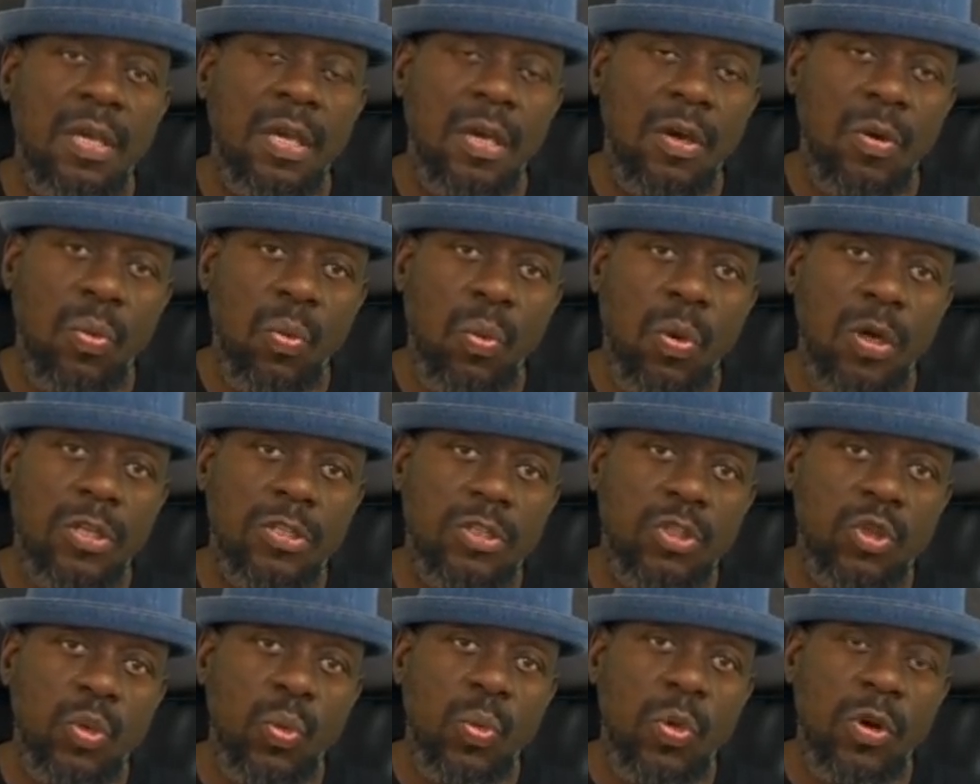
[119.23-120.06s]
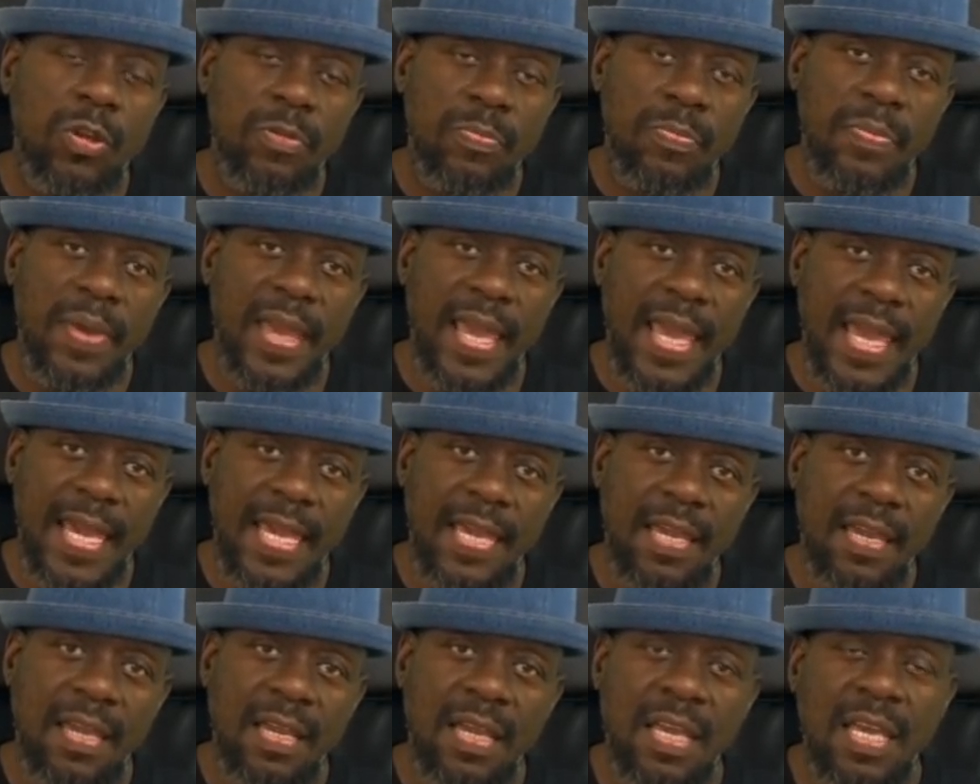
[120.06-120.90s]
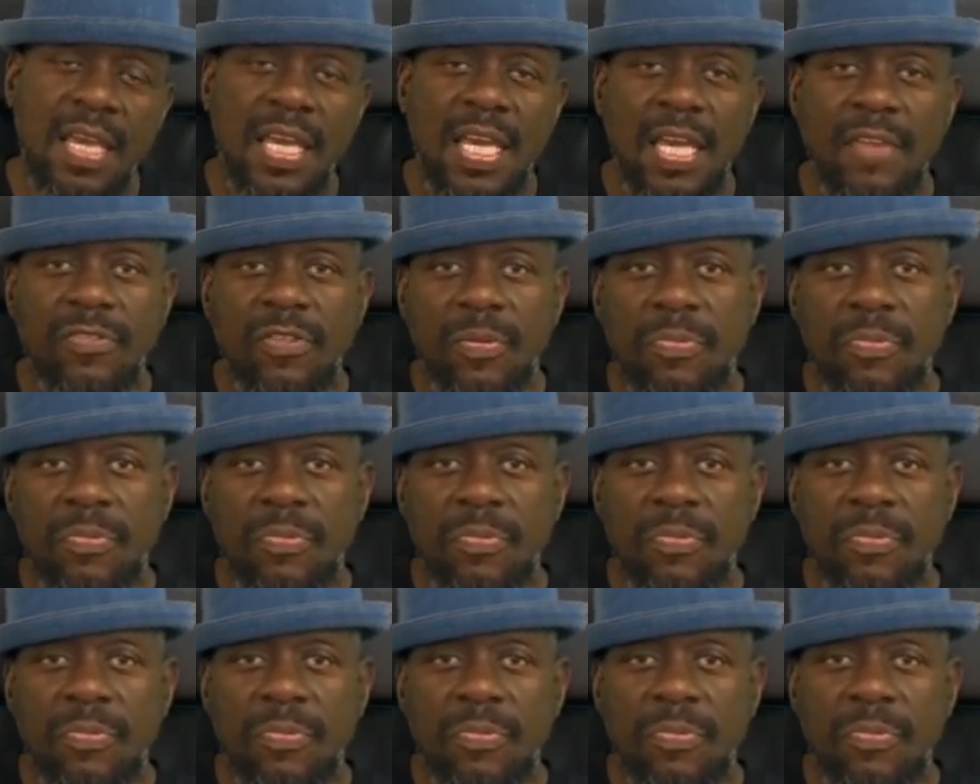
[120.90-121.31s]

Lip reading: a one-to-one peg. If the